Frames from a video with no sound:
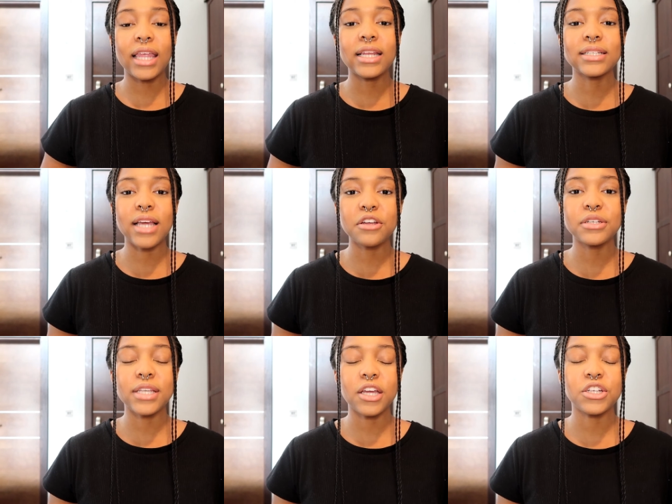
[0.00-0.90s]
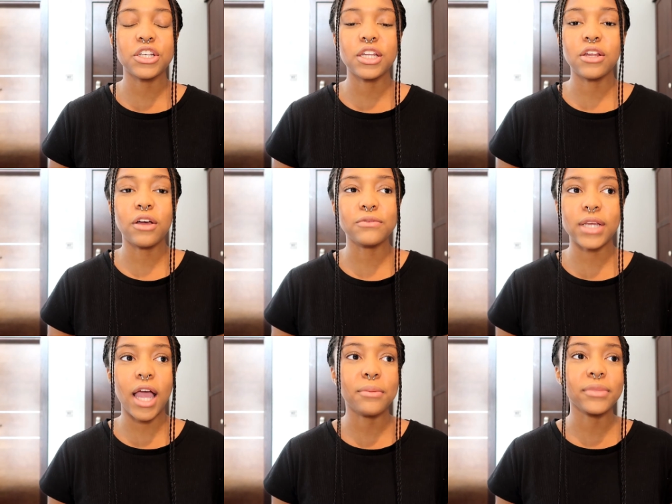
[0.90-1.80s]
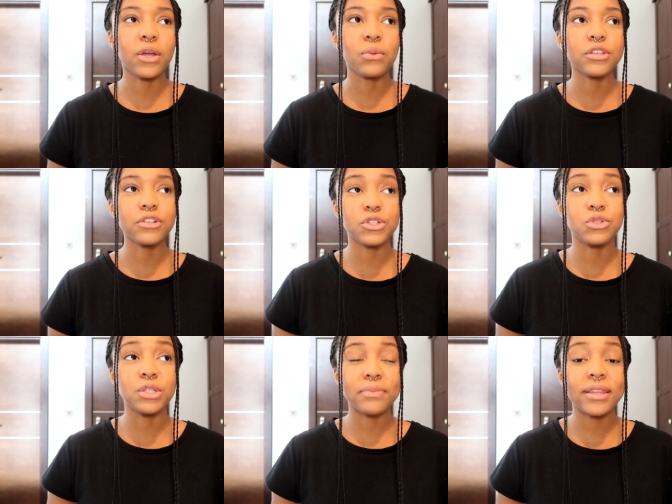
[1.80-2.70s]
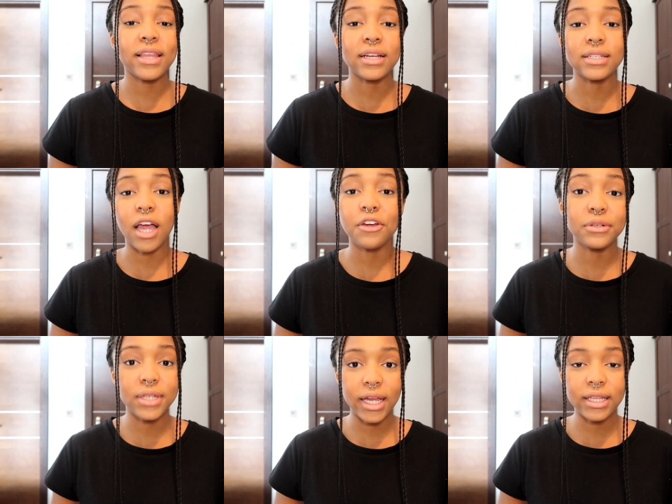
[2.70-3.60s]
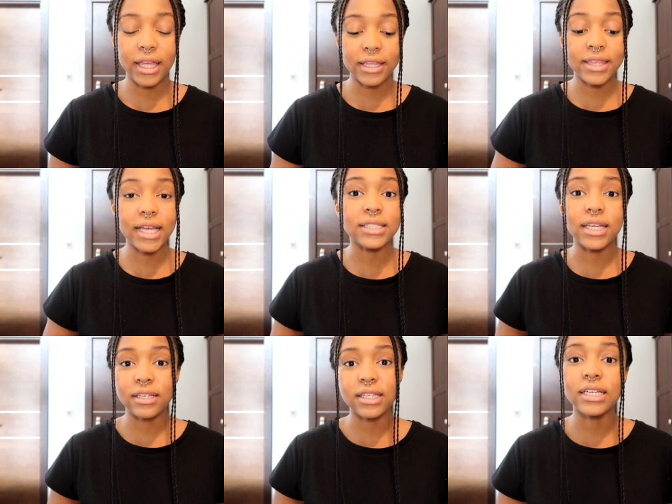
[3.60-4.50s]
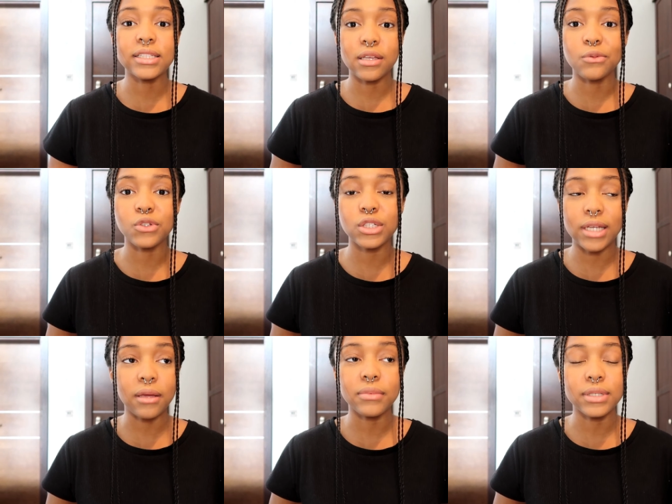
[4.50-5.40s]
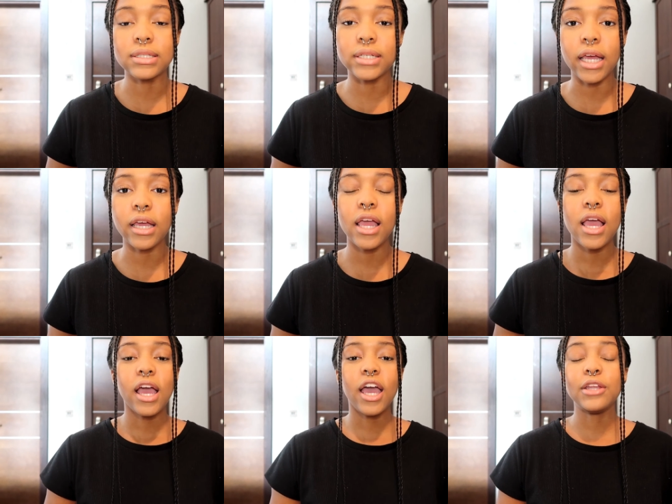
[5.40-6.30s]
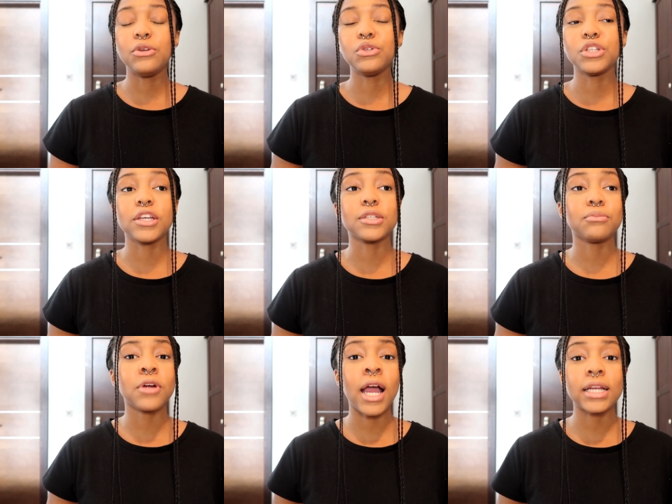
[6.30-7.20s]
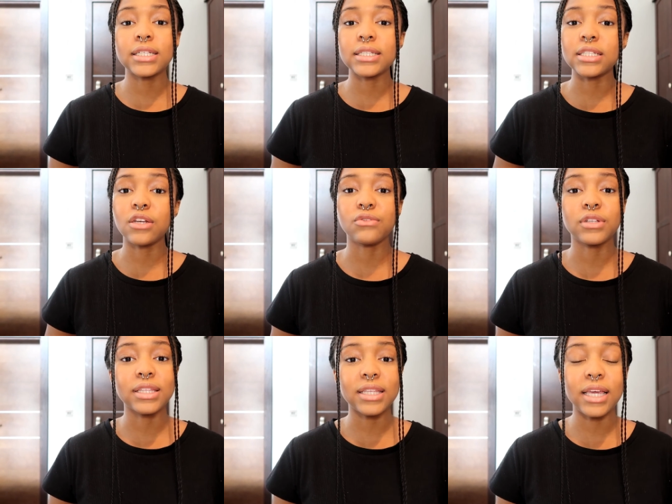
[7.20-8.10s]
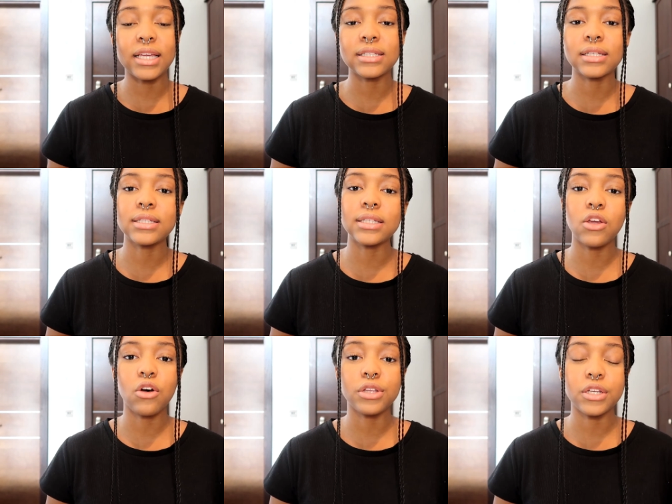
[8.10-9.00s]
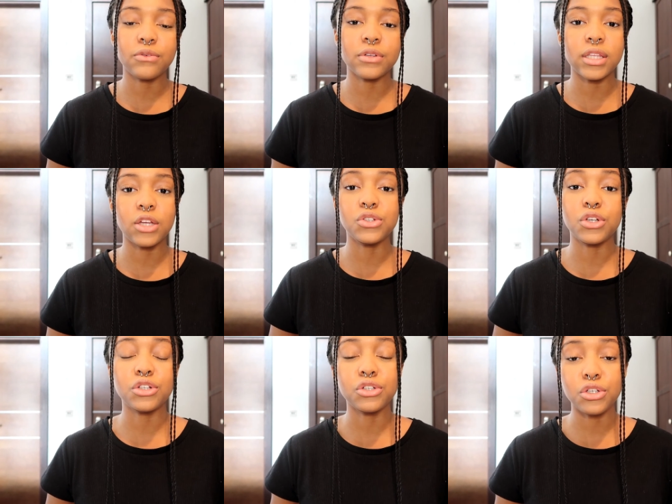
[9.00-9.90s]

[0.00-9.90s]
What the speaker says: an entire section of time, like whether it's you spend that entire day, like that day is if statements day, and you just practice different things and see all the different things you can